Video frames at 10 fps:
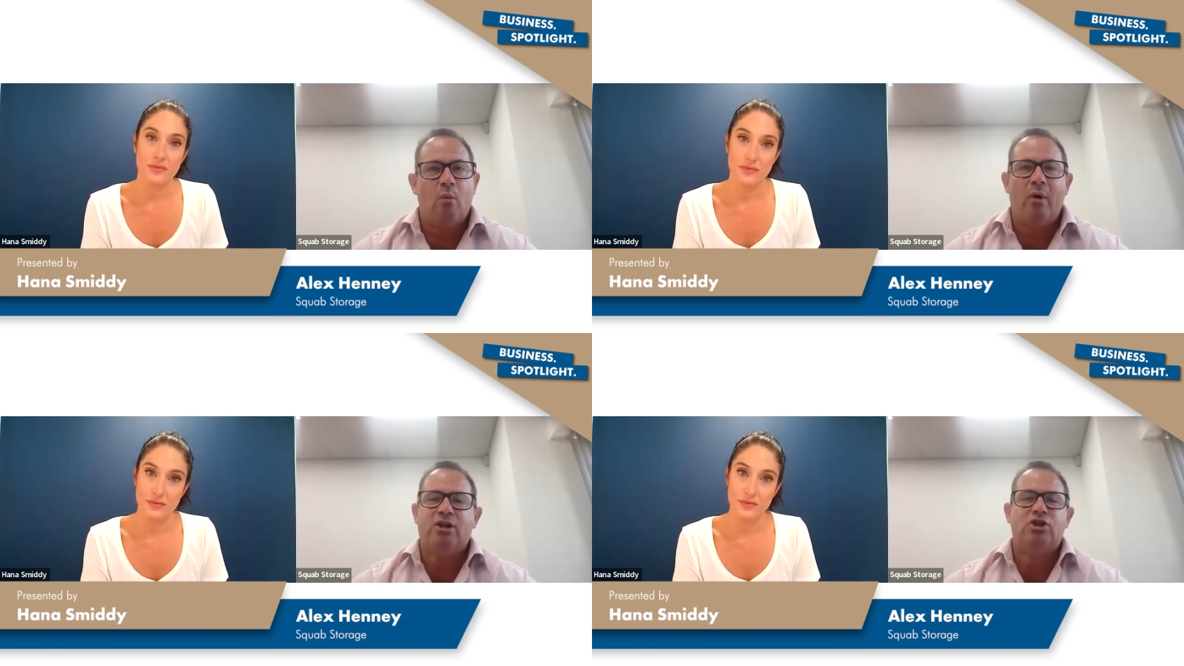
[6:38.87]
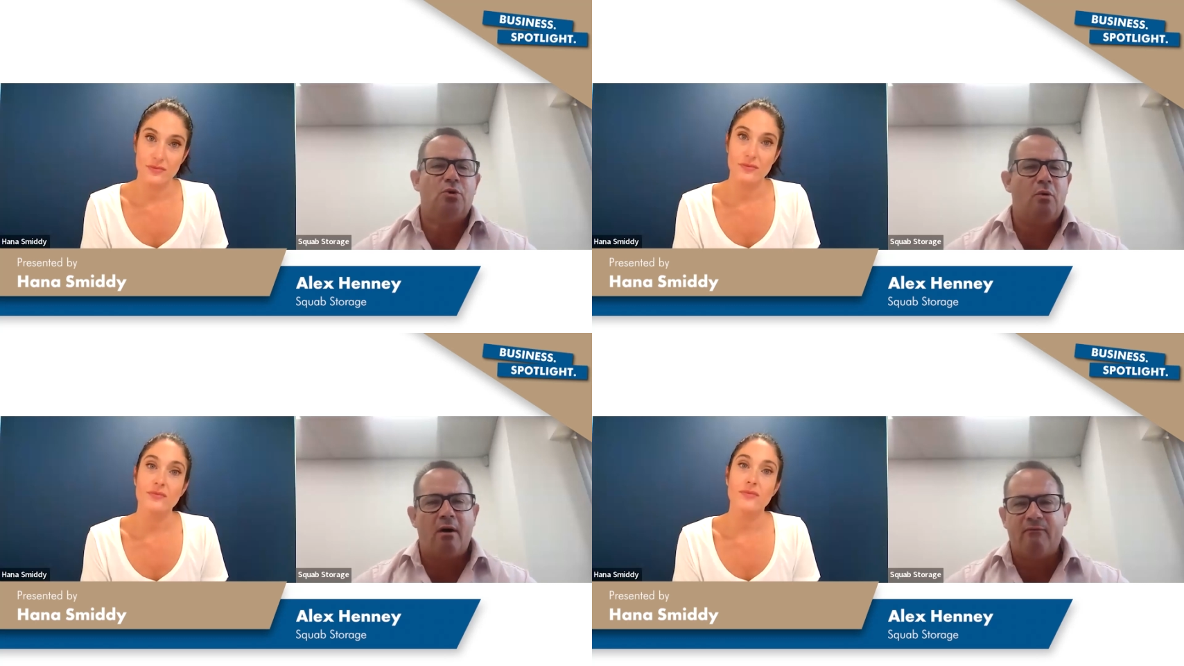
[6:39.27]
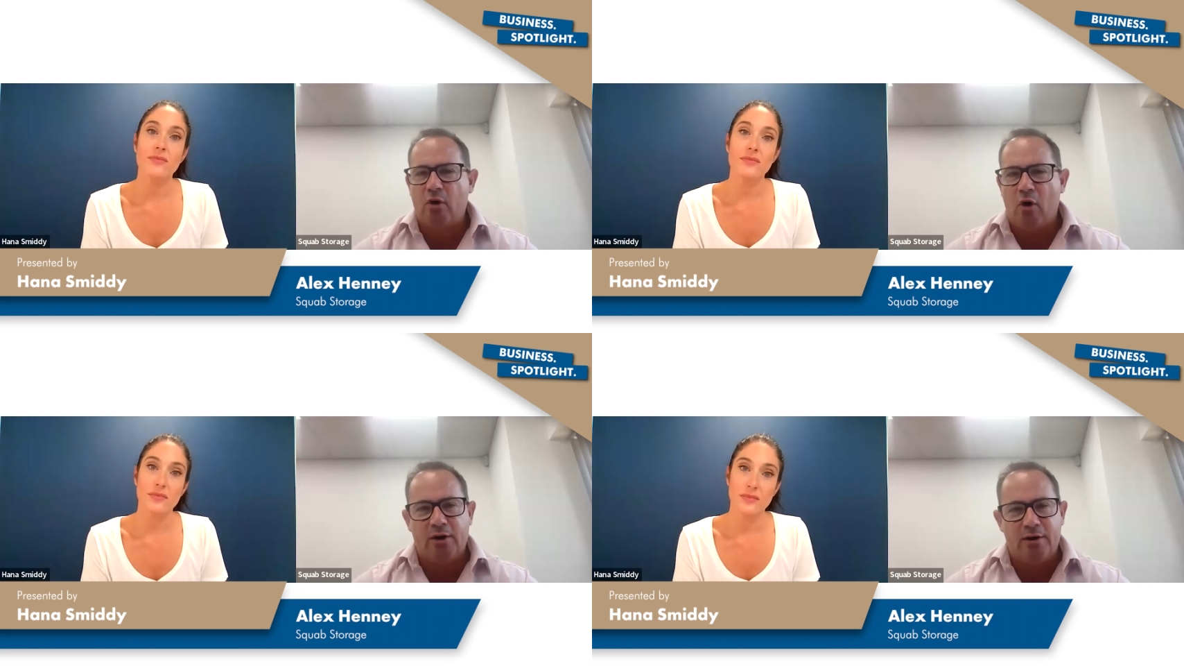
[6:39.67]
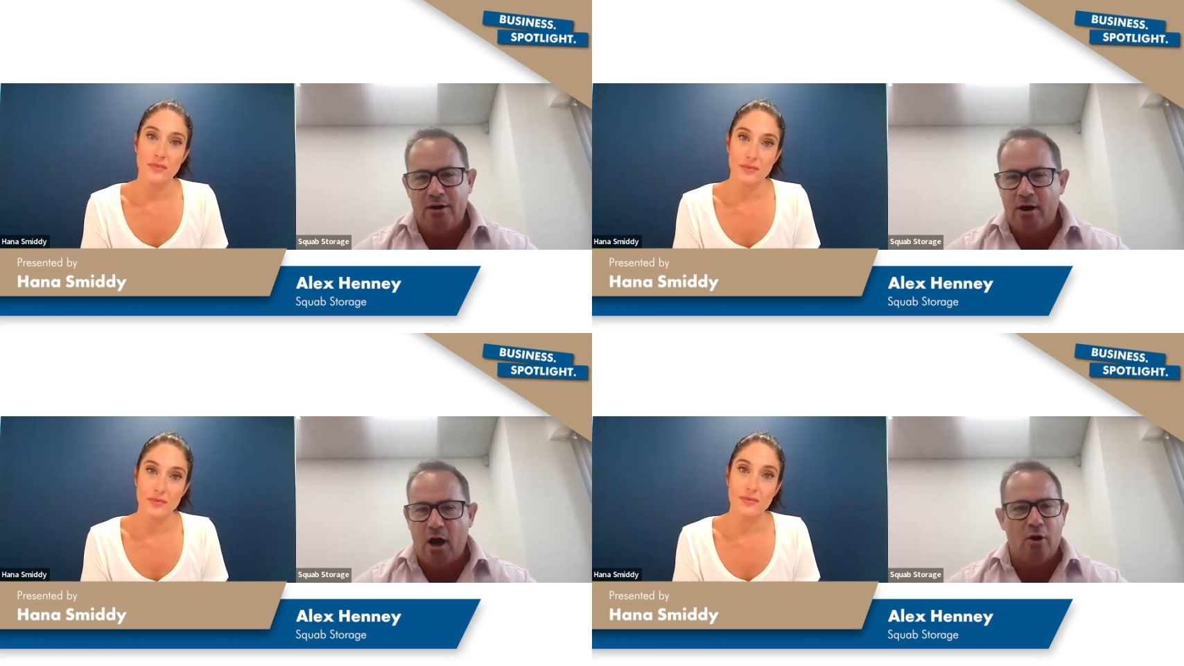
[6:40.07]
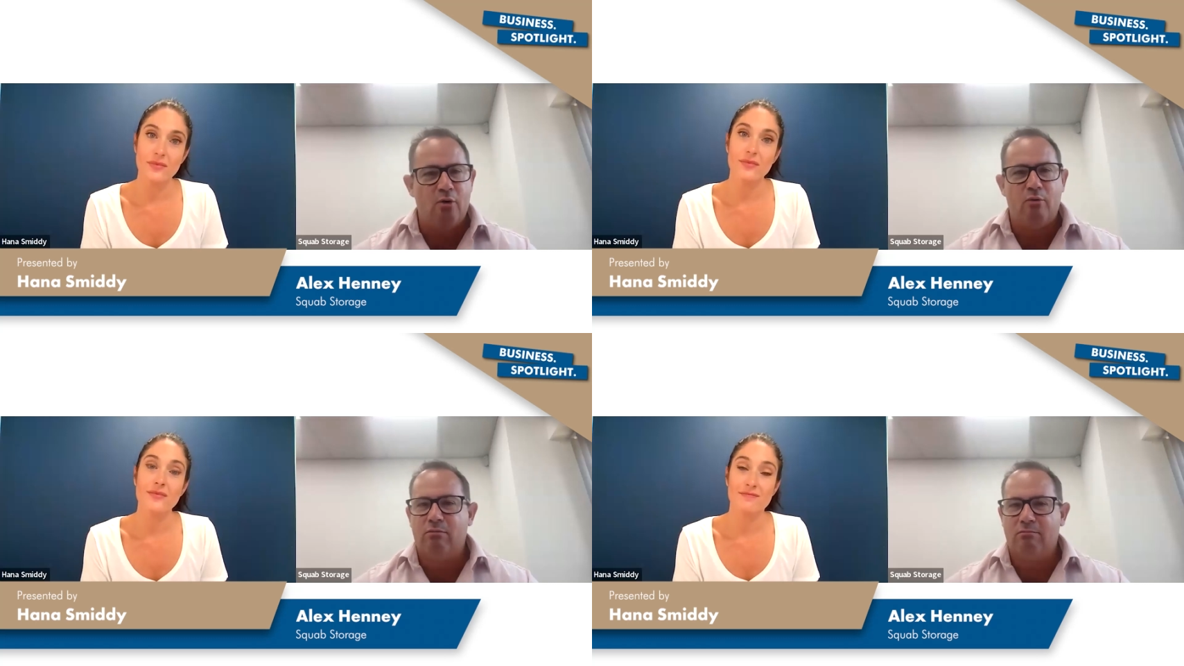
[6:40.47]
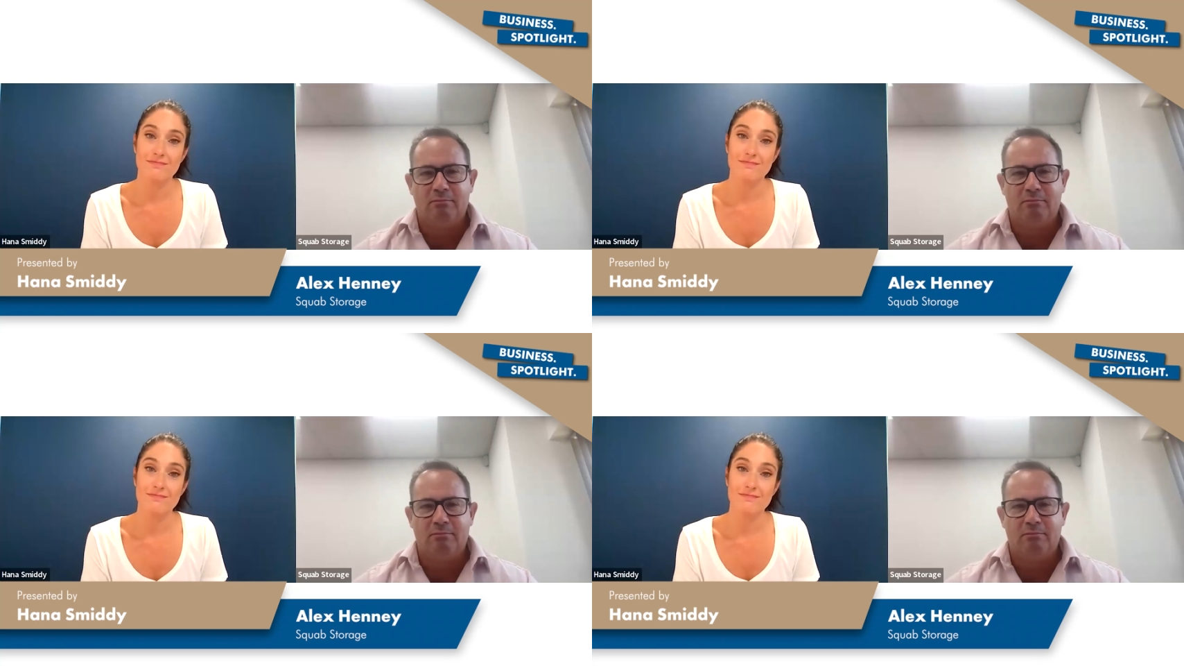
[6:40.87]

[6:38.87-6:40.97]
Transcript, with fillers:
Speaker 1: which you have got no